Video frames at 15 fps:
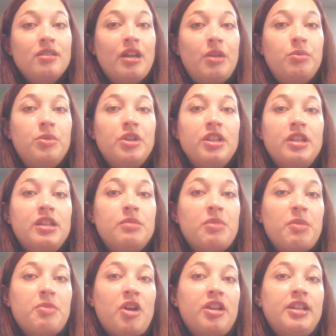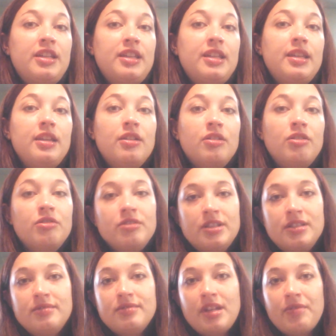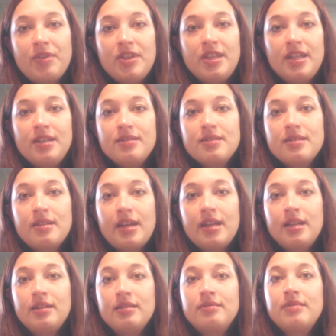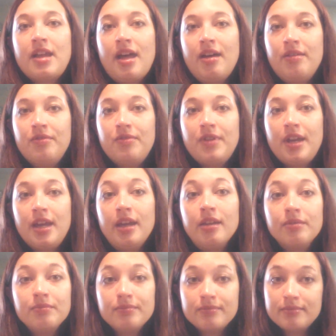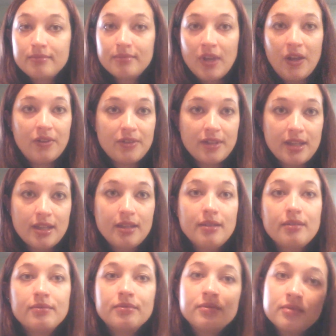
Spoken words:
I really need my body to heal and everything so that I can have a healthy,